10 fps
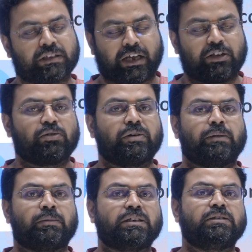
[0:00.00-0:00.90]
Thank you very
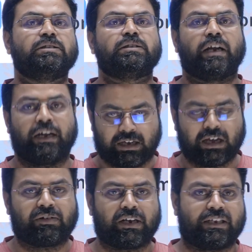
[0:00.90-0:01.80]
much and
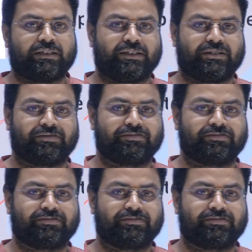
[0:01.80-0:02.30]
have a nice day.